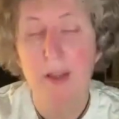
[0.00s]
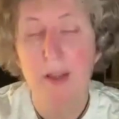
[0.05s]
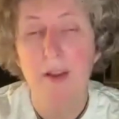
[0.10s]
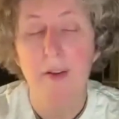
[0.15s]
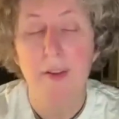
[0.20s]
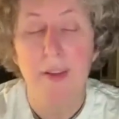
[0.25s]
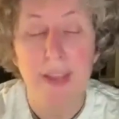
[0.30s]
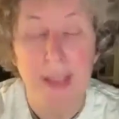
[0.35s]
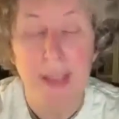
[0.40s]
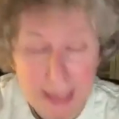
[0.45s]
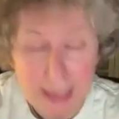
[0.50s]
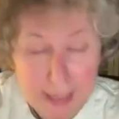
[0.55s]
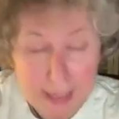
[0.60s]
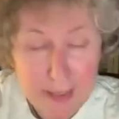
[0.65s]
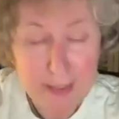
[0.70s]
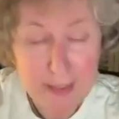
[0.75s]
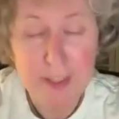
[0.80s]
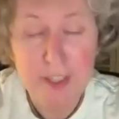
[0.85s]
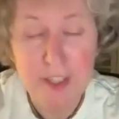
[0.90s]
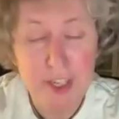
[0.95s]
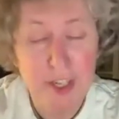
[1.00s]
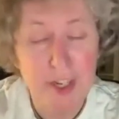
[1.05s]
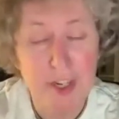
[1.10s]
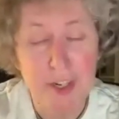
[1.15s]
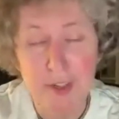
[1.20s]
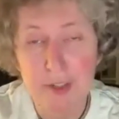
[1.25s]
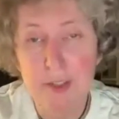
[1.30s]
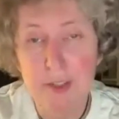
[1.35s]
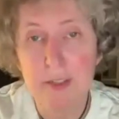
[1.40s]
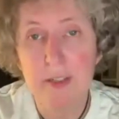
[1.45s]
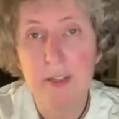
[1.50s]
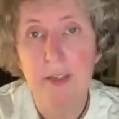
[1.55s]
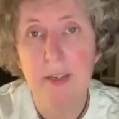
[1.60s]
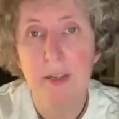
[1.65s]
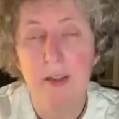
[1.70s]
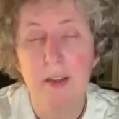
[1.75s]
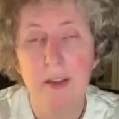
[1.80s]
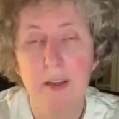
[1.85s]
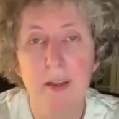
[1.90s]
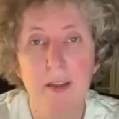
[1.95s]
Again, here,
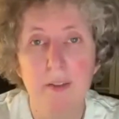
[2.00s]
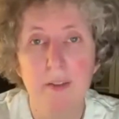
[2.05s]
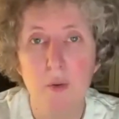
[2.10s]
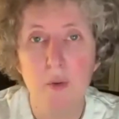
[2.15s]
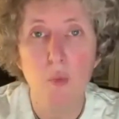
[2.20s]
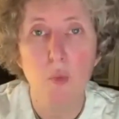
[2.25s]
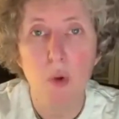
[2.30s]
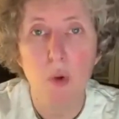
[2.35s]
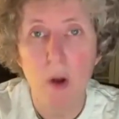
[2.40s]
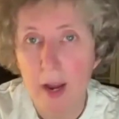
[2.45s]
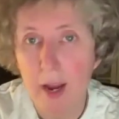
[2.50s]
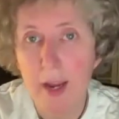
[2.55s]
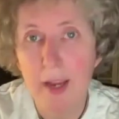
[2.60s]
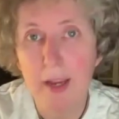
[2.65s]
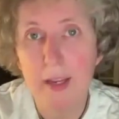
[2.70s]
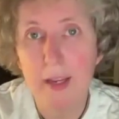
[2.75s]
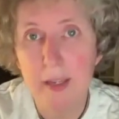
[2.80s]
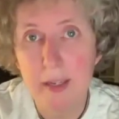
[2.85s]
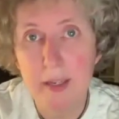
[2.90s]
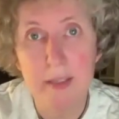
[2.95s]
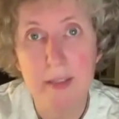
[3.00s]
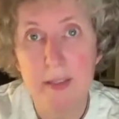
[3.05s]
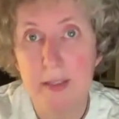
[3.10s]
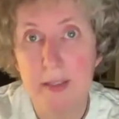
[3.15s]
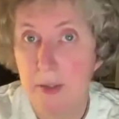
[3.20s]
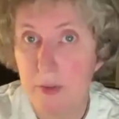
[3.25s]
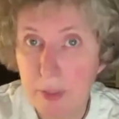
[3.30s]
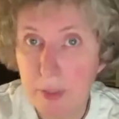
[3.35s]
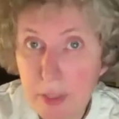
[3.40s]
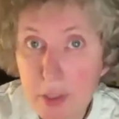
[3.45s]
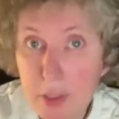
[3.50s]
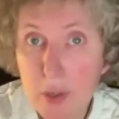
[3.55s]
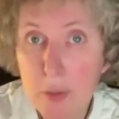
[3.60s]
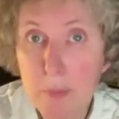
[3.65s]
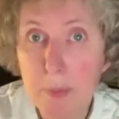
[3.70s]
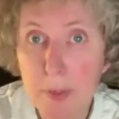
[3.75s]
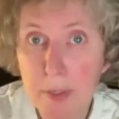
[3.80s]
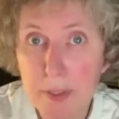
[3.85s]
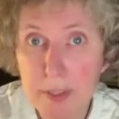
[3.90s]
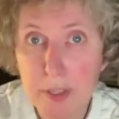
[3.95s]
the why is there is no
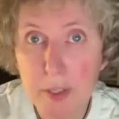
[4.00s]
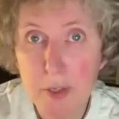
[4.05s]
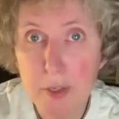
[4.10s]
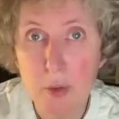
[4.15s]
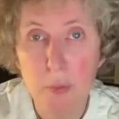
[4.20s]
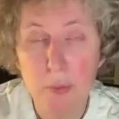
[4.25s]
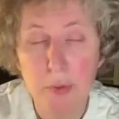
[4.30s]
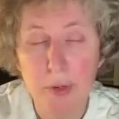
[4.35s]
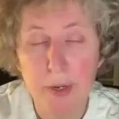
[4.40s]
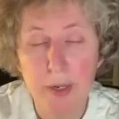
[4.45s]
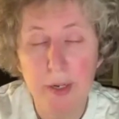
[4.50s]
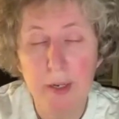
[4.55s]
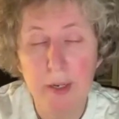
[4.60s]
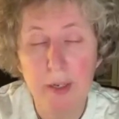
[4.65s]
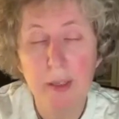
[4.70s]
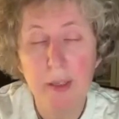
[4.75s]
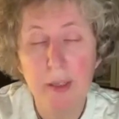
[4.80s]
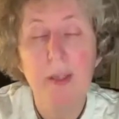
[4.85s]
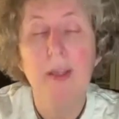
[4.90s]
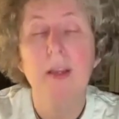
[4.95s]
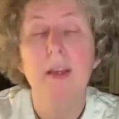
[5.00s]
political will.